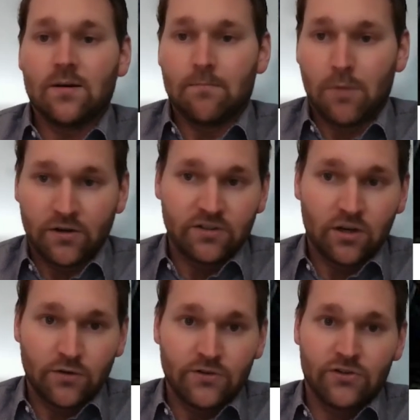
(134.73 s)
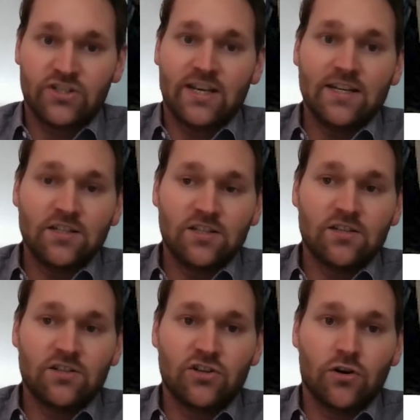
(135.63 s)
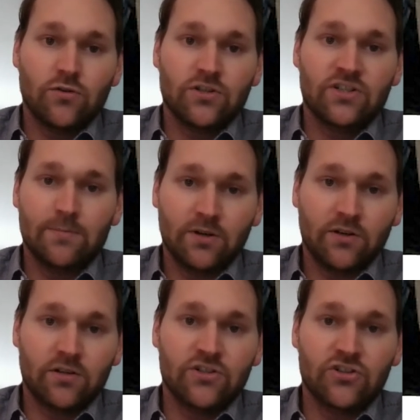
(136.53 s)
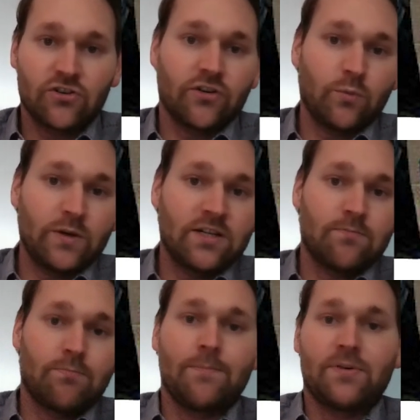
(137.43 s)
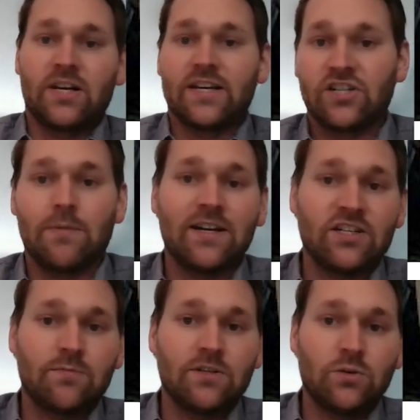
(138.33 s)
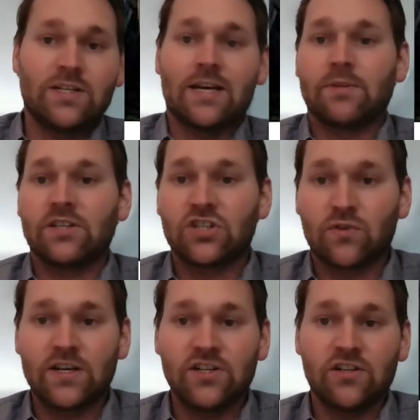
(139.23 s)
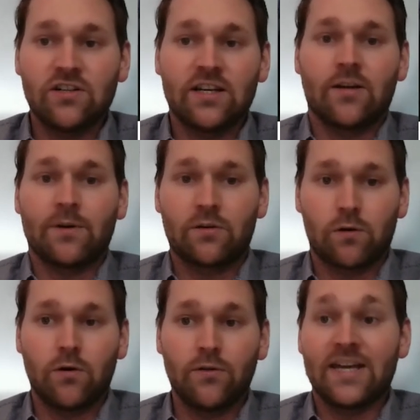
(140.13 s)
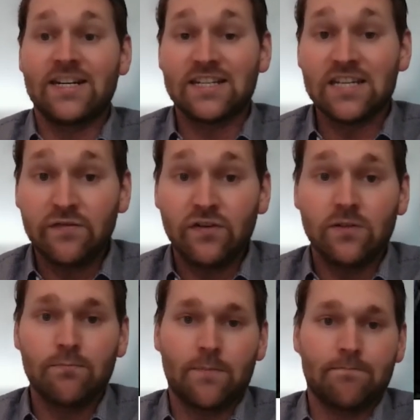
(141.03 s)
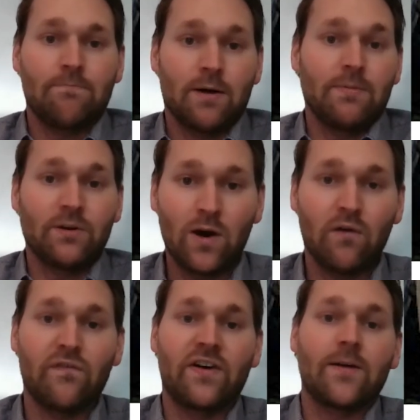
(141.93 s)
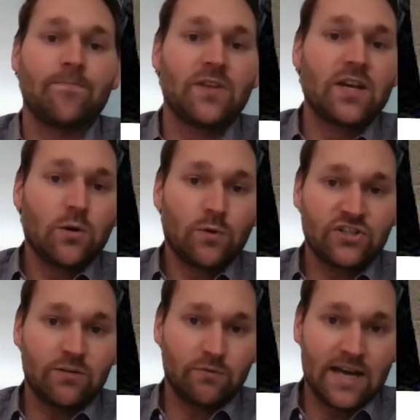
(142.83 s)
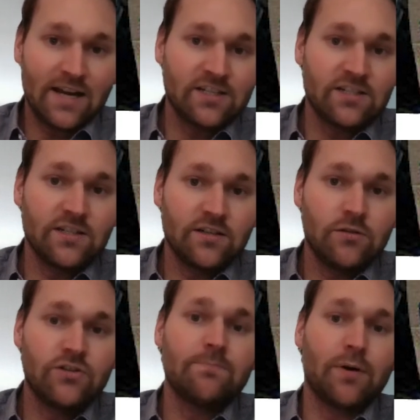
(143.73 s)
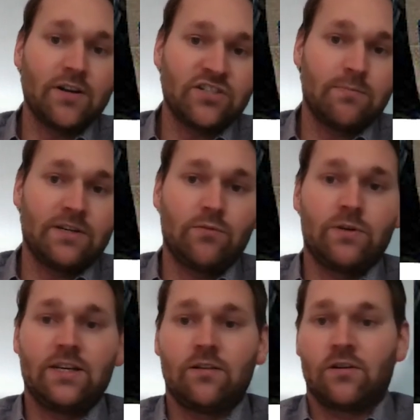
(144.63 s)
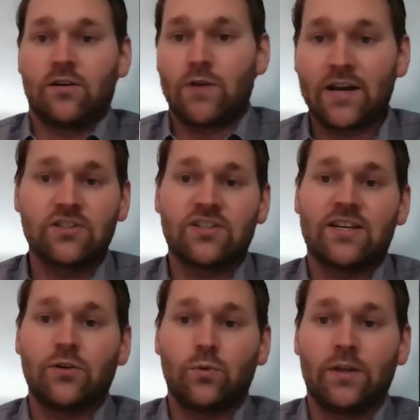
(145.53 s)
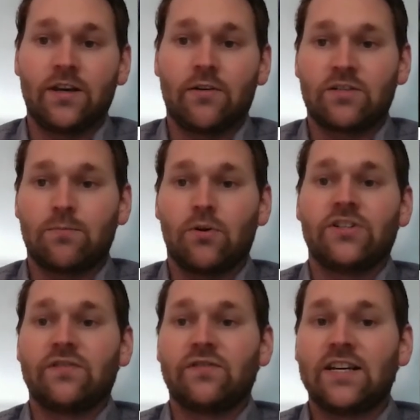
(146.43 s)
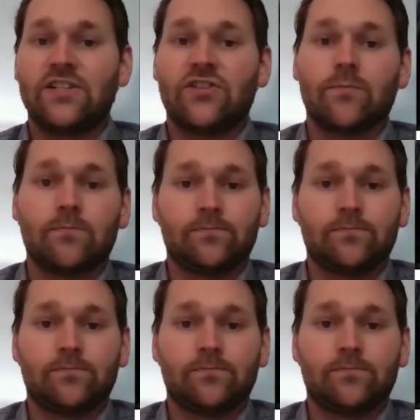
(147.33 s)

Modern colonial states showed similar concern with population management, with administration, economic growth, and even public welfare, which in reality could impossibly be reconciled with their exploitative nature.